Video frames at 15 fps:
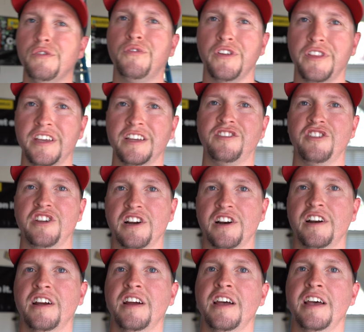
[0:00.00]
for this
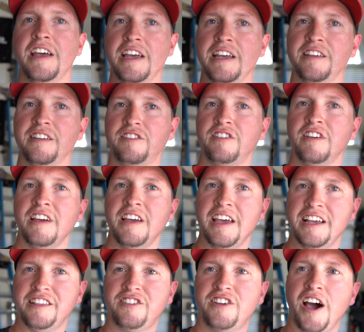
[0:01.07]
year is
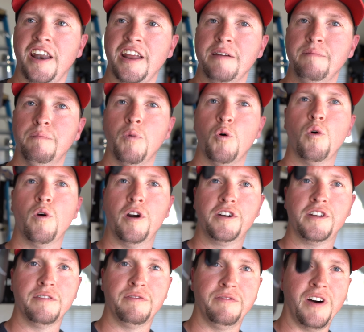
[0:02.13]
It's got a more
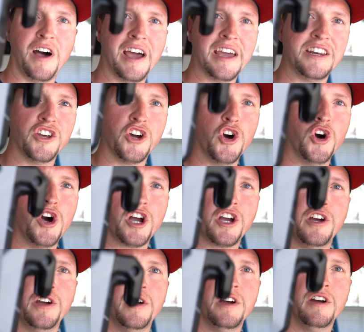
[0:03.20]
defined
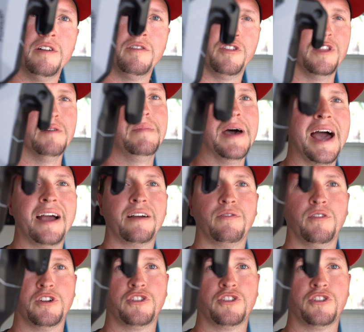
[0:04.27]
hook for the back for